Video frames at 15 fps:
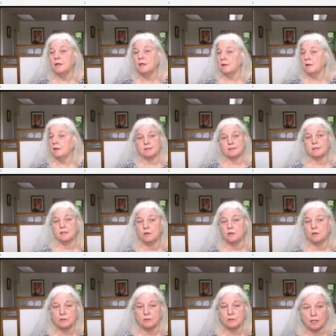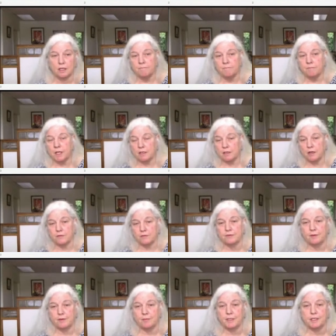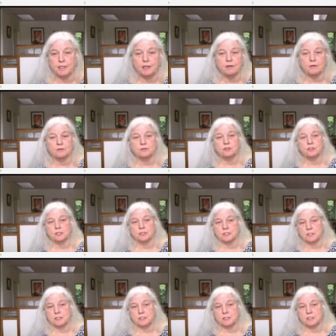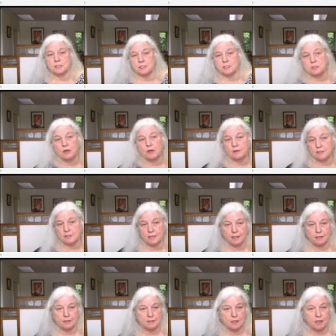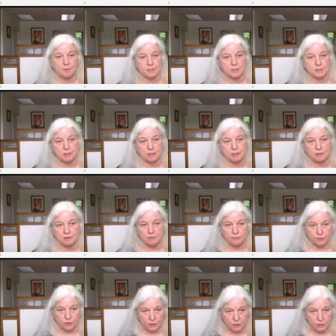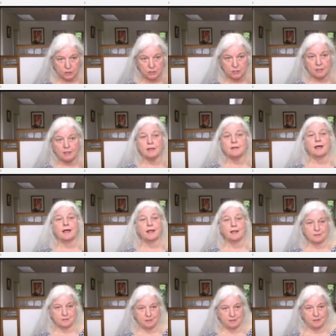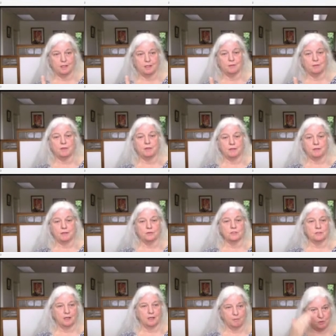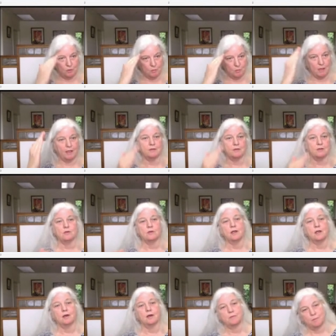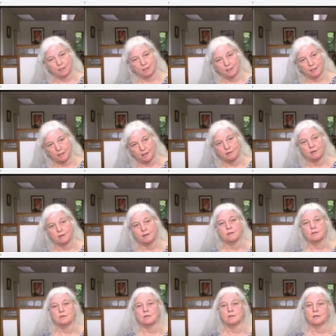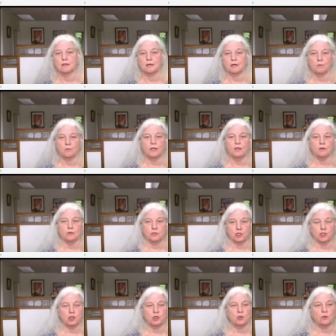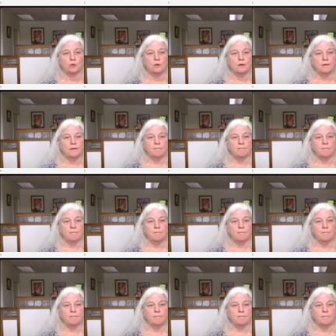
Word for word: basically you're done. Now, if somebody colors just as dark the second time as they did the first, that has to then be the first time in your mind, and you cup them again in a week or two.